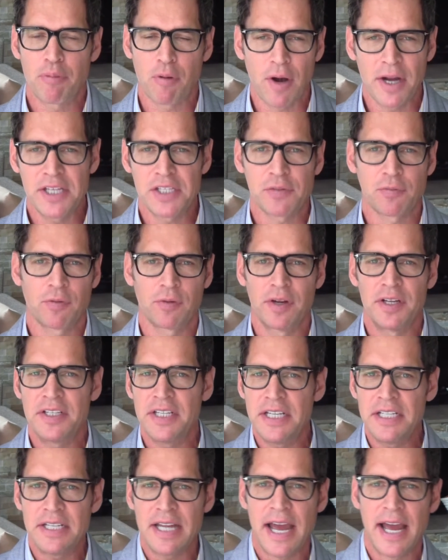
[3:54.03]
price for a
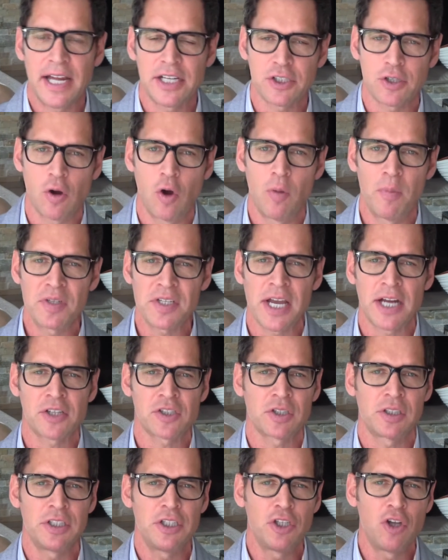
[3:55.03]
detached home has
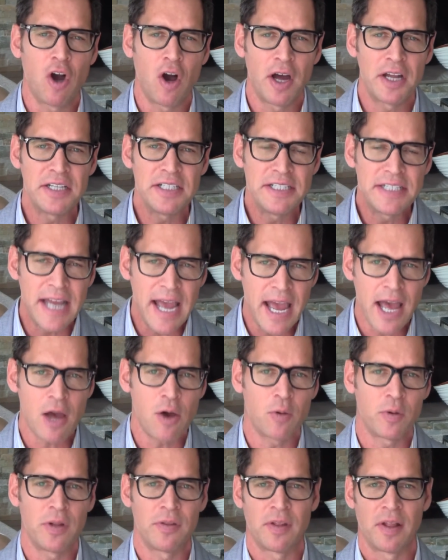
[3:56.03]
actually gone
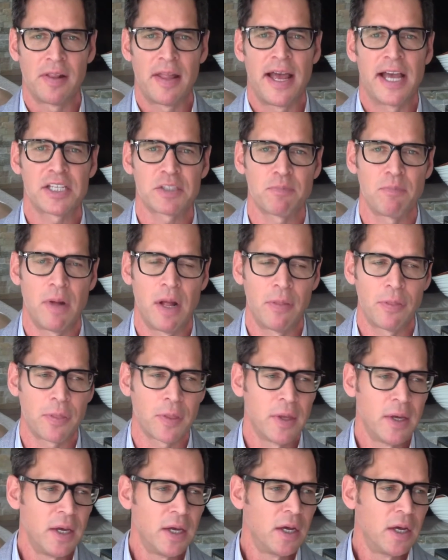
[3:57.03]
down in the last month,